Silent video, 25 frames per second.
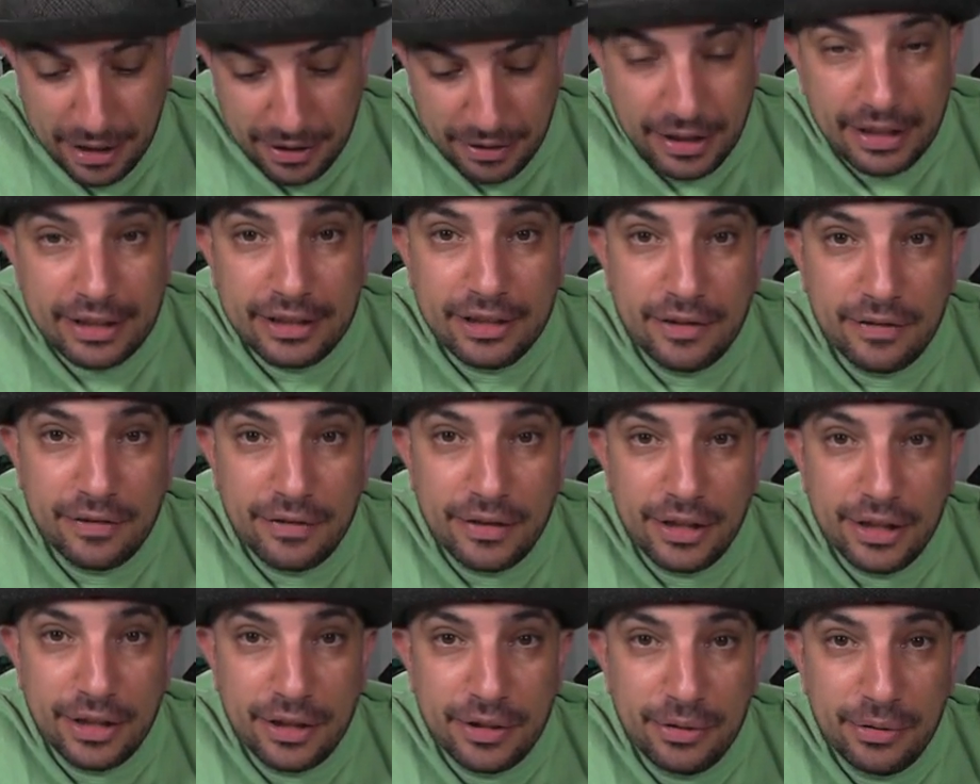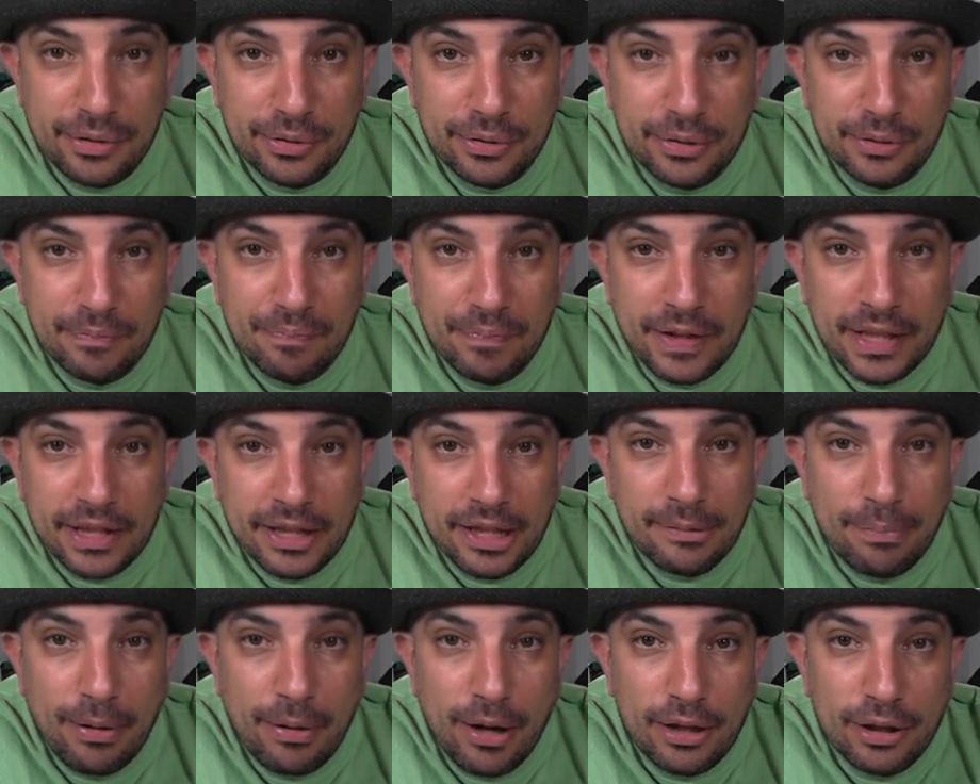This is really cool.
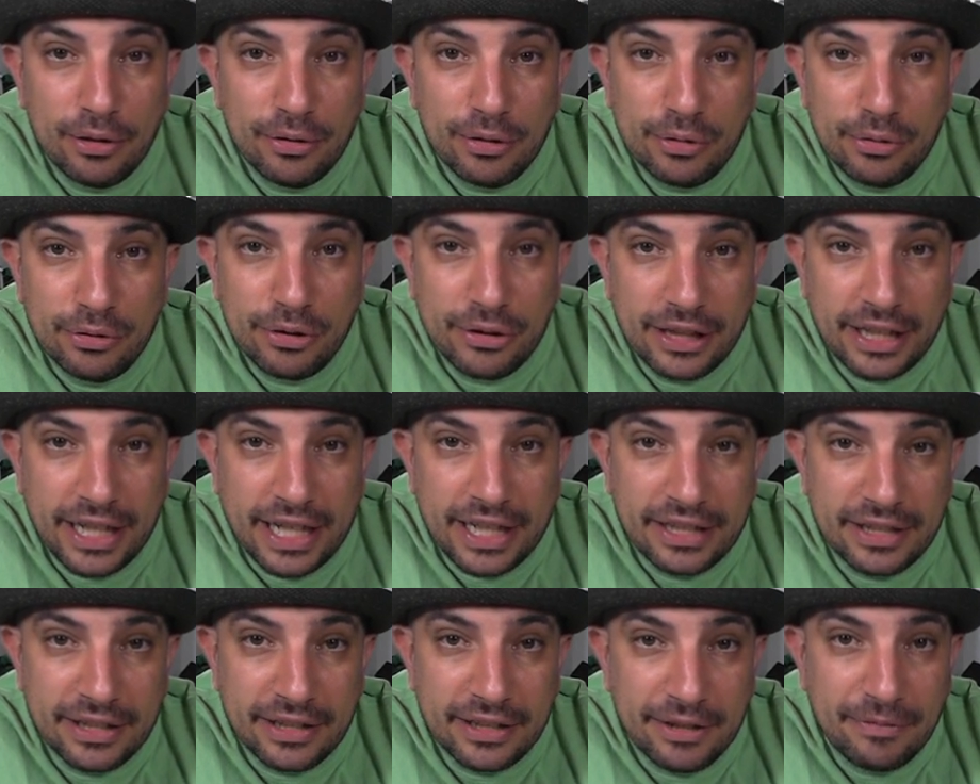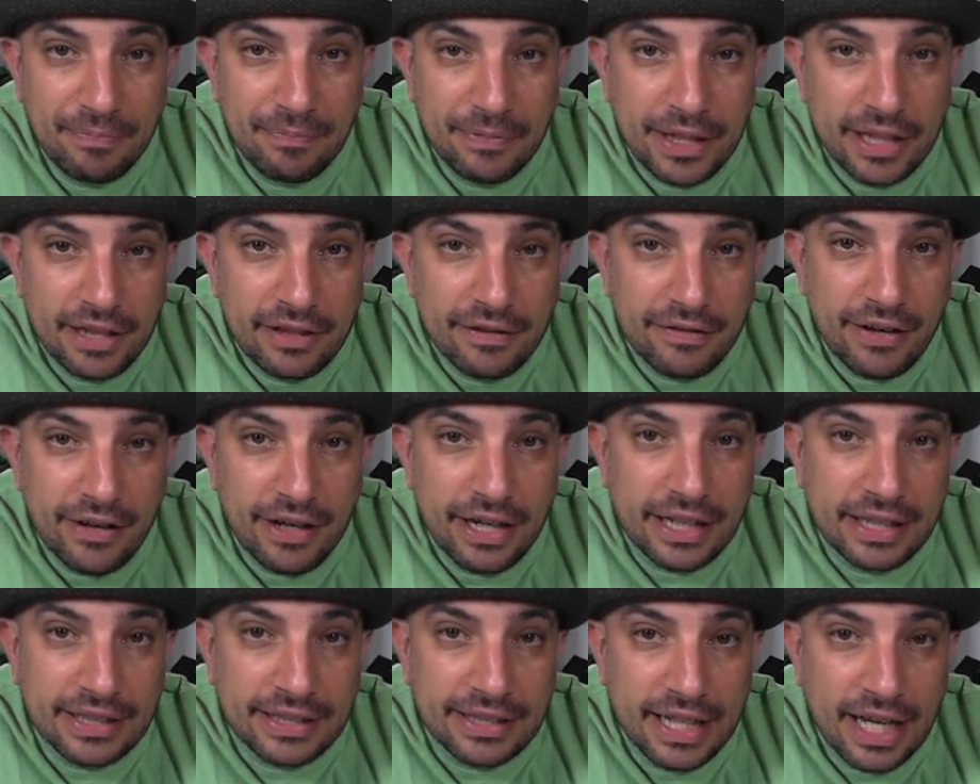The Apollo Lunar Lander very
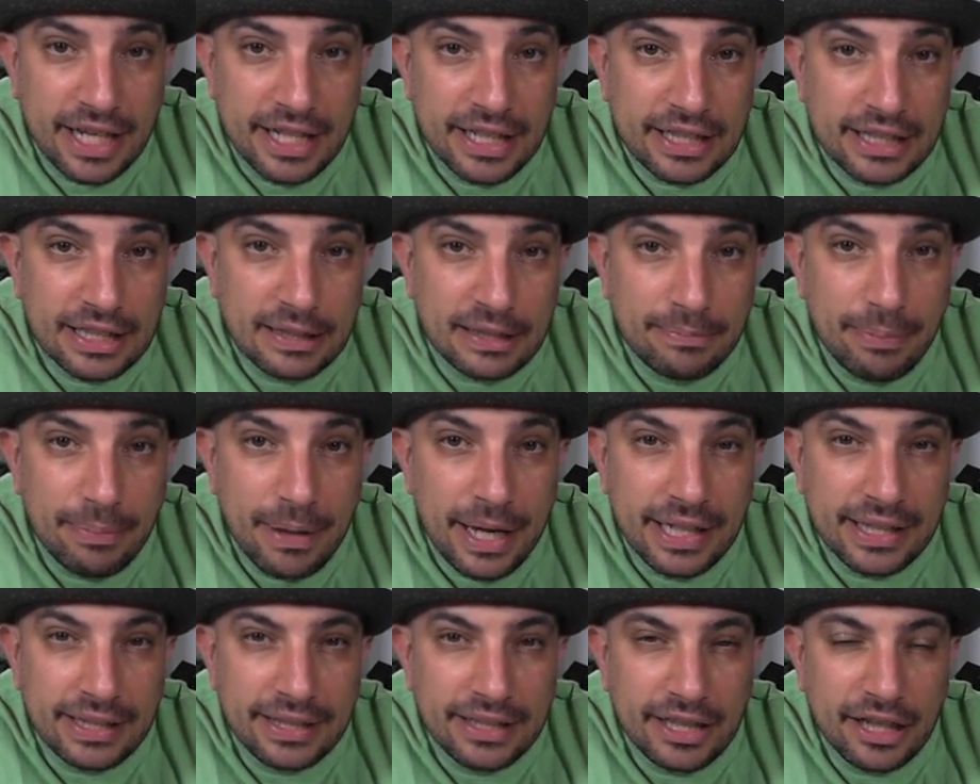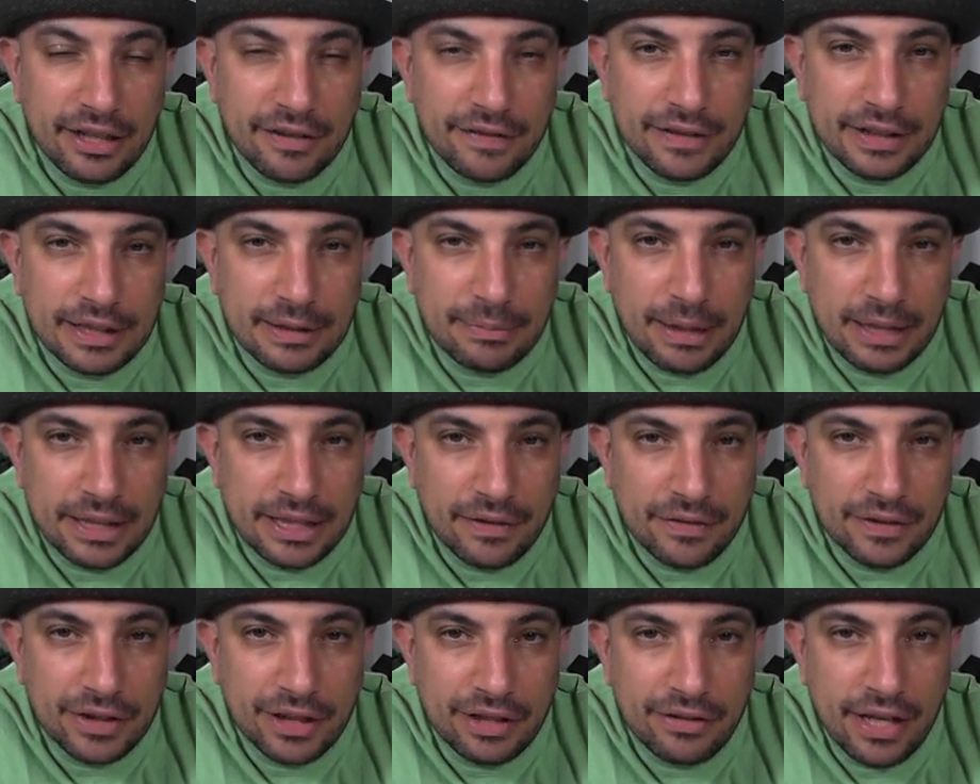excited space stuff, and space
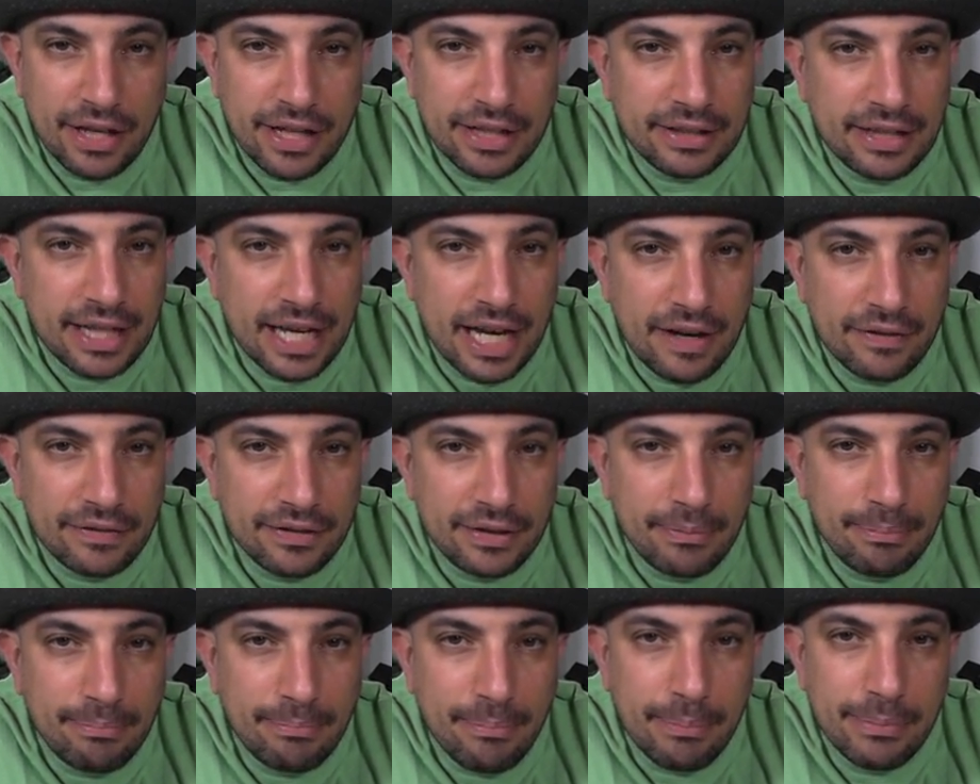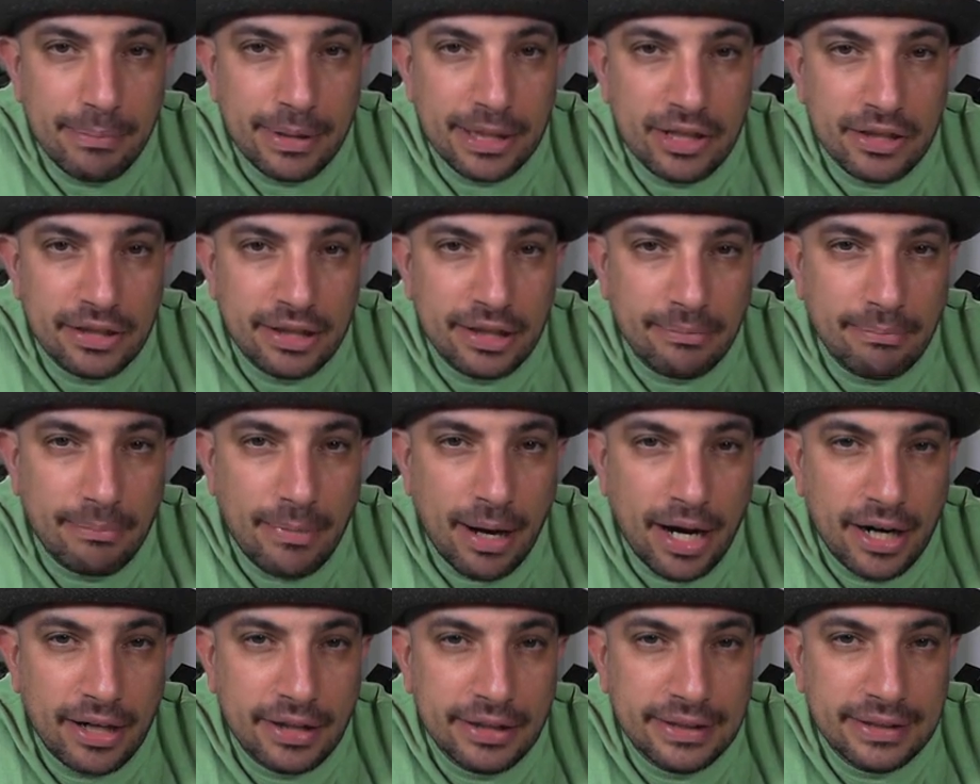stuff is great. They have some Mission to
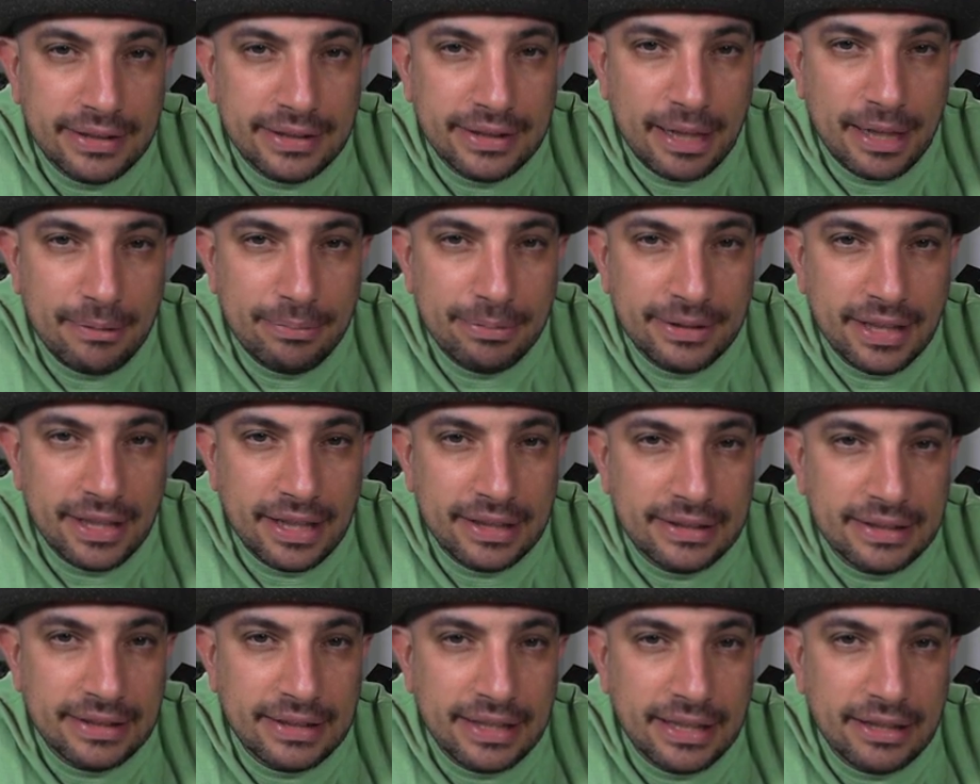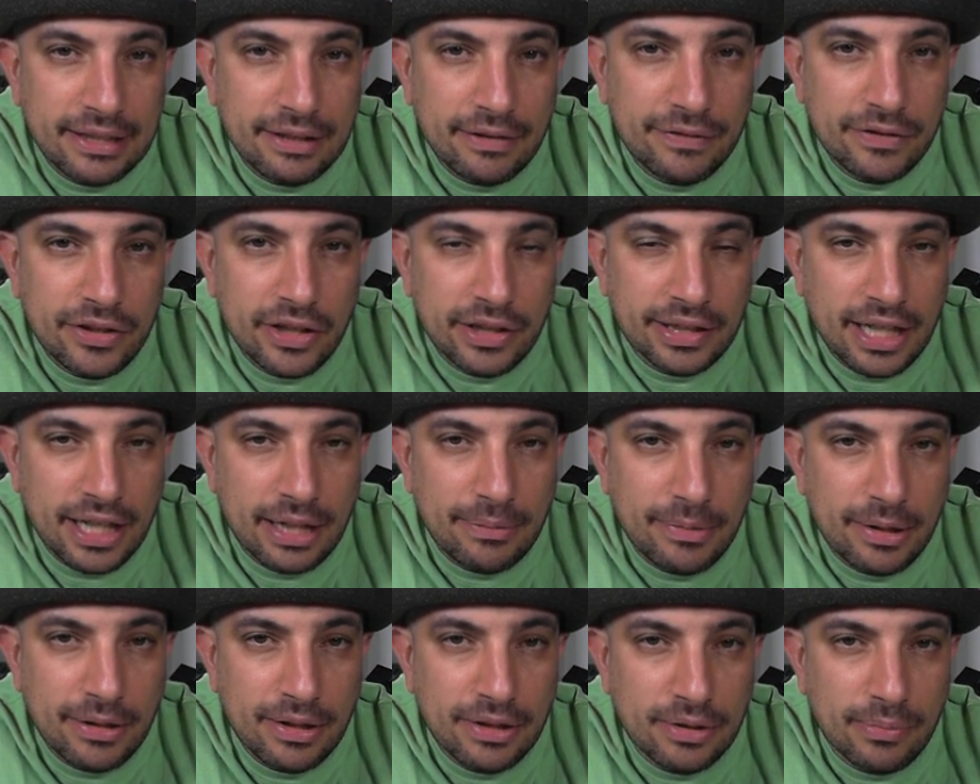Mars type sets that have just
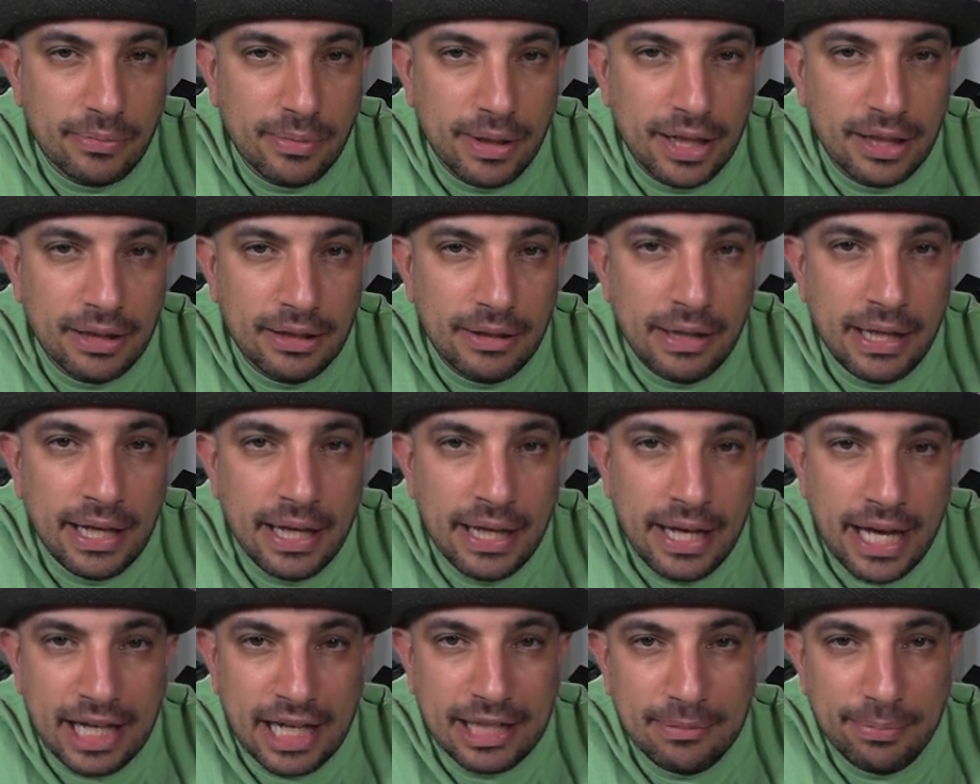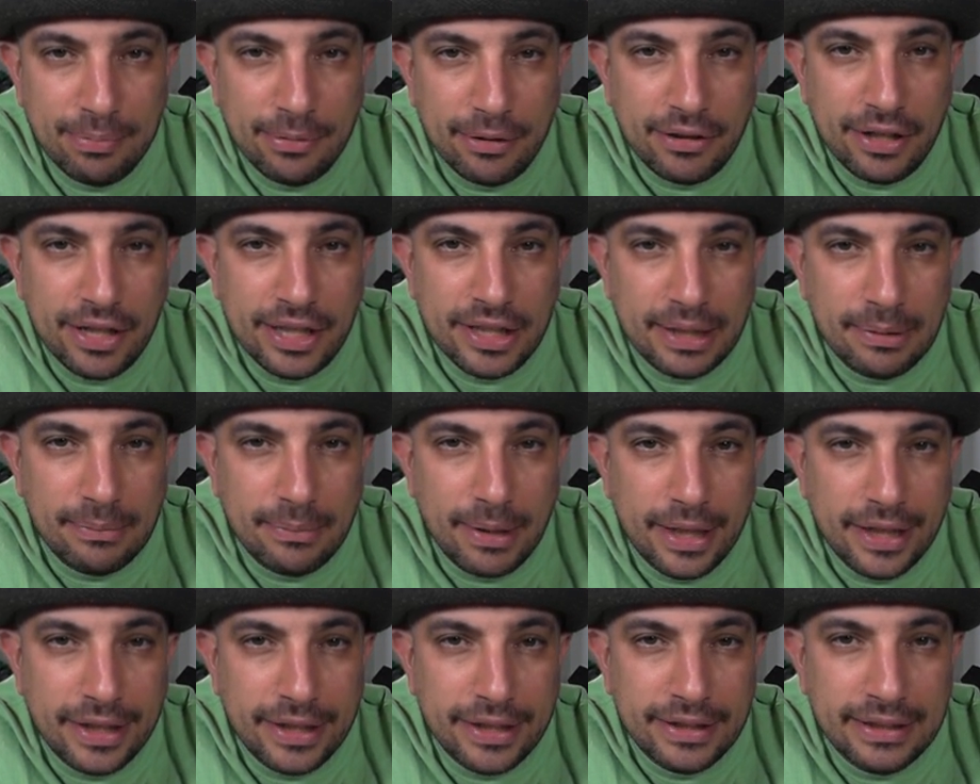come out as well. Exploration
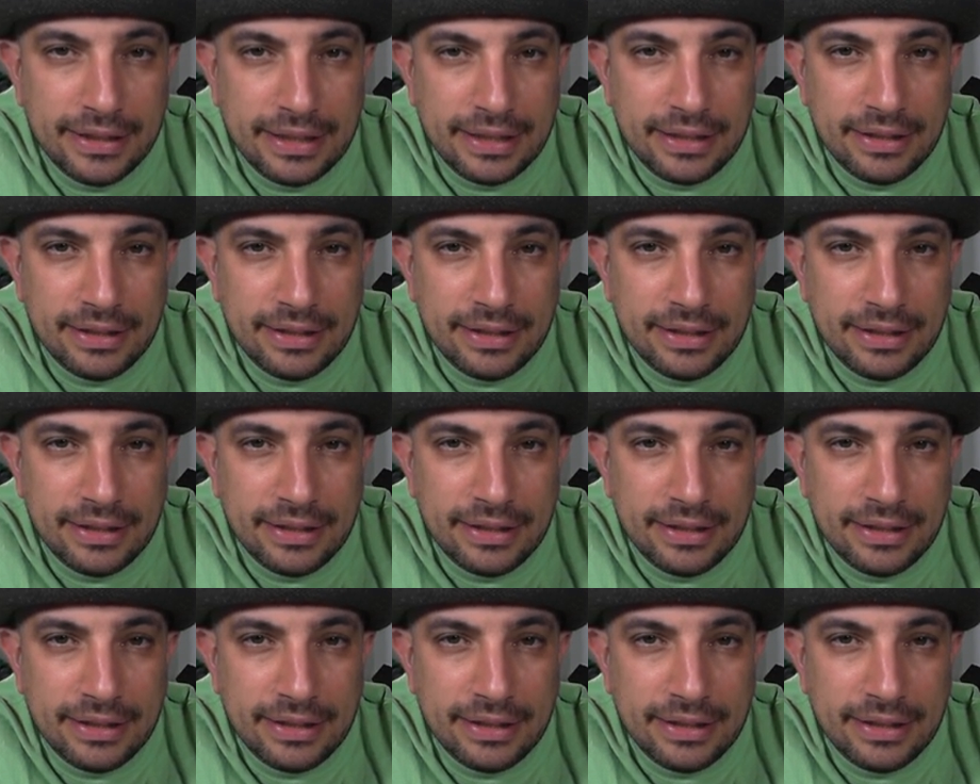Mars.